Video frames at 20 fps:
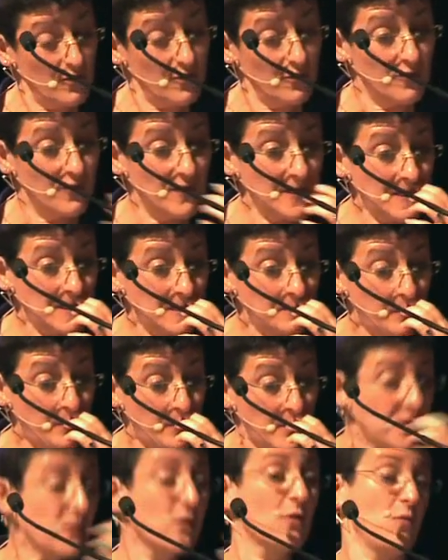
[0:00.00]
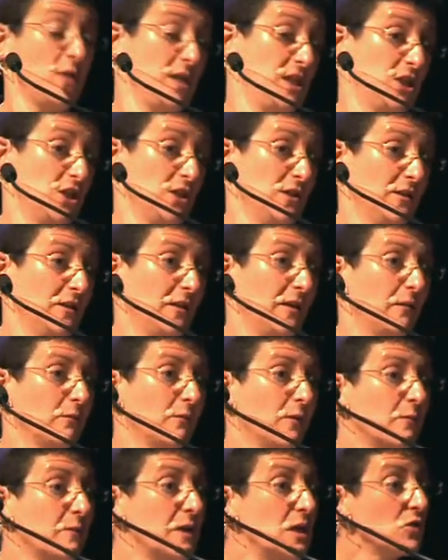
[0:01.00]
The big question that
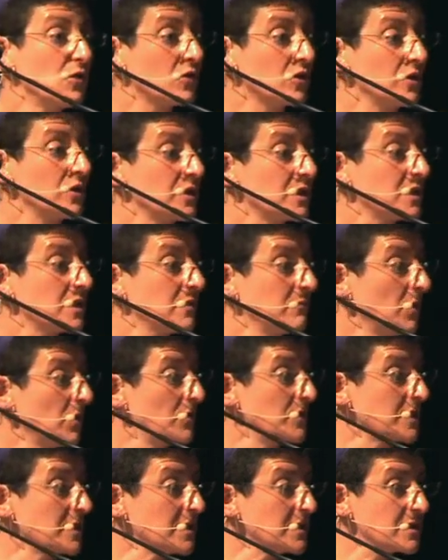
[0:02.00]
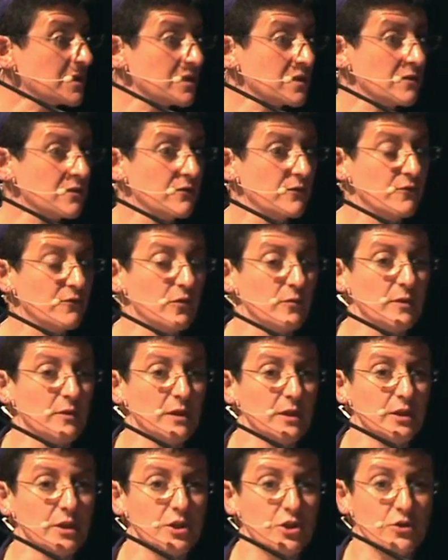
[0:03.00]
when we look at Moses from
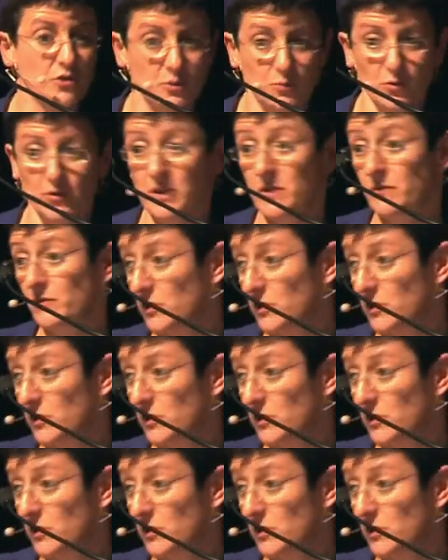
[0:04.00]
a Jewish point of